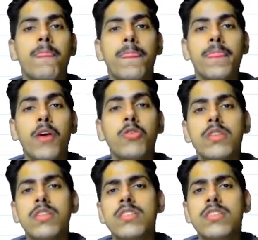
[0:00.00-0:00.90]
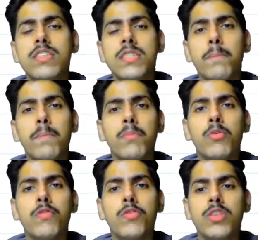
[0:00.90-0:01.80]
Now this is the simple brute
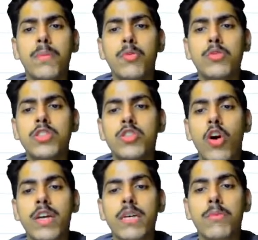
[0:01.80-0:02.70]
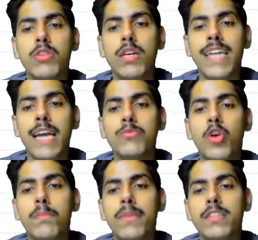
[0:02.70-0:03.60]
force approach. Talking about the time
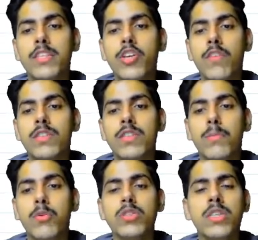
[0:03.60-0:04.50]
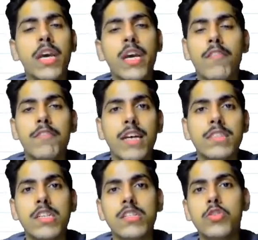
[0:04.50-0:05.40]
complexity of this approach, we are
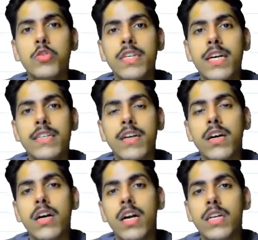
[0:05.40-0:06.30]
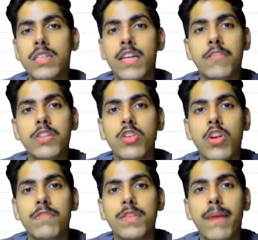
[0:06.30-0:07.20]
just doing a traversal
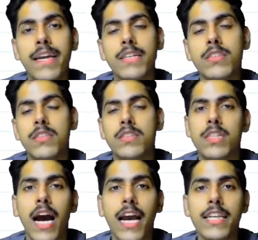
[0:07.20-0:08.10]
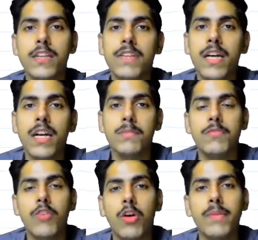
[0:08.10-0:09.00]
of the binary search tree. Either we are
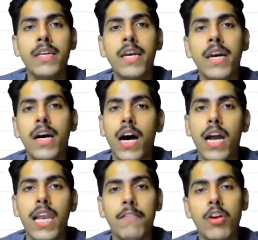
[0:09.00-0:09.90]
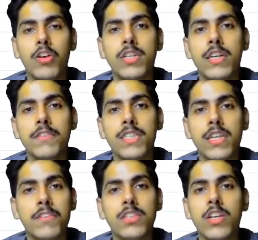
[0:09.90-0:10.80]
performing a level order
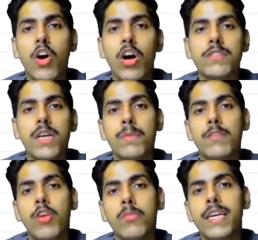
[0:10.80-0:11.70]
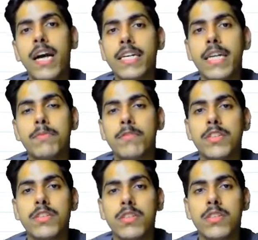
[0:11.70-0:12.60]
traversal, or we are performing a depth
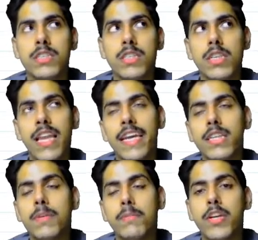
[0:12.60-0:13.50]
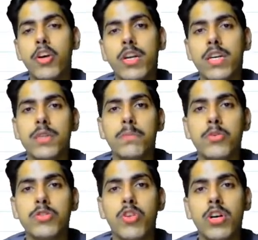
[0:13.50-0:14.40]
first search like the pre-order, the
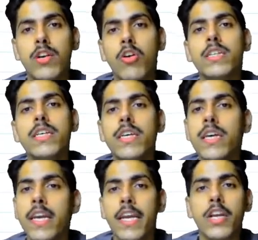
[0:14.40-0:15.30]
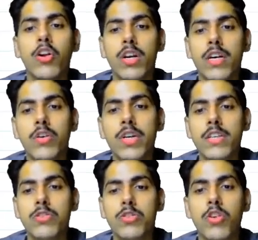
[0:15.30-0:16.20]
post order, or the in order. Okay,
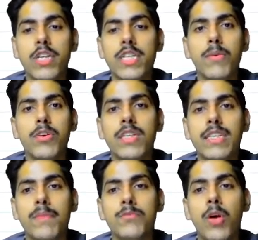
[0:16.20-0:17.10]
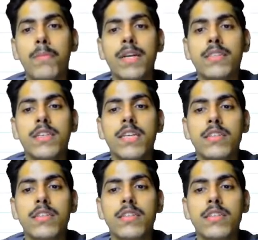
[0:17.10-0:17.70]
so talking about the time complexity,